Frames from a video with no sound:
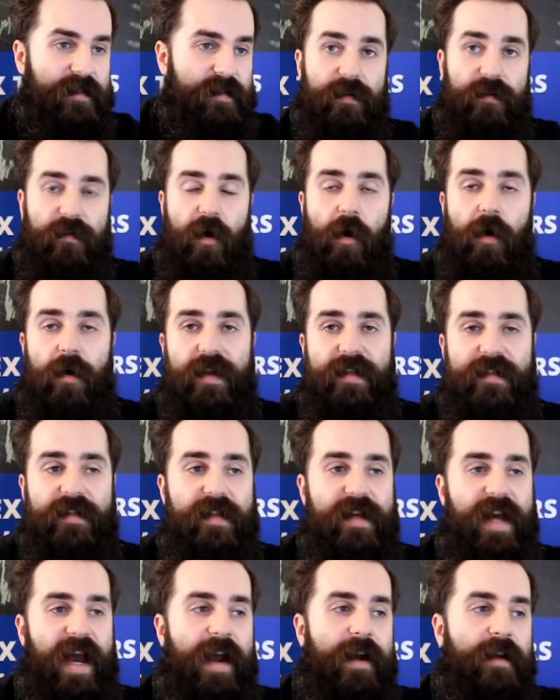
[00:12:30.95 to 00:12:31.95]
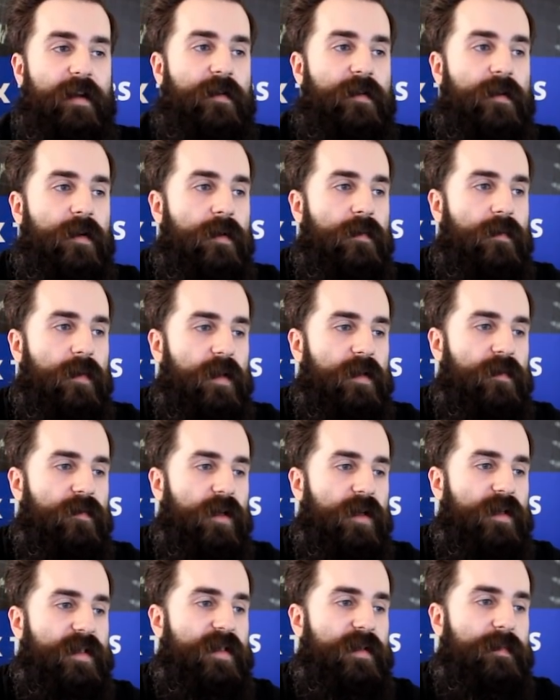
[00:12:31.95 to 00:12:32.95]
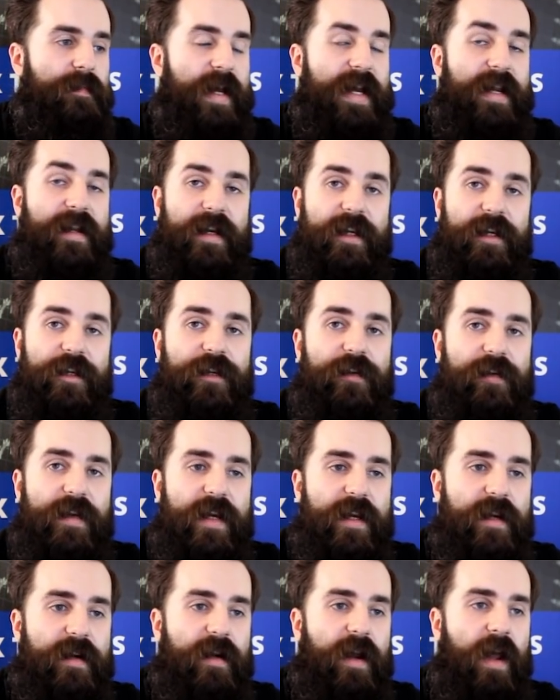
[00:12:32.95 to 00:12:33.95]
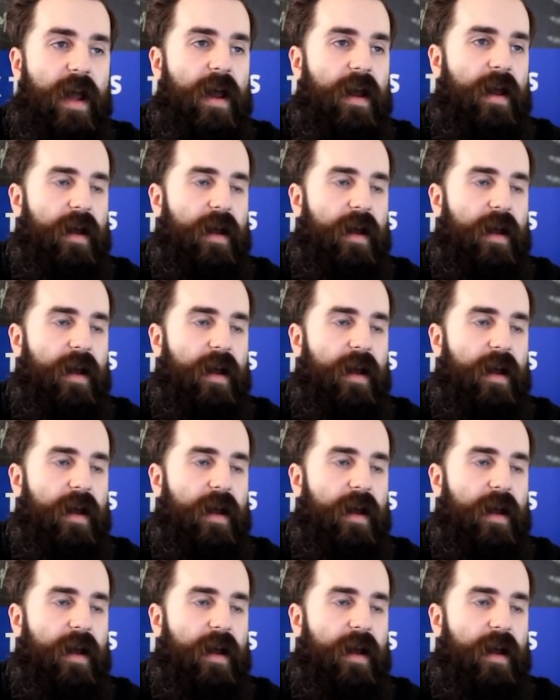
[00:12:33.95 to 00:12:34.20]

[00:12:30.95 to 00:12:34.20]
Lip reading: So honestly, I don't know what was the main issue here.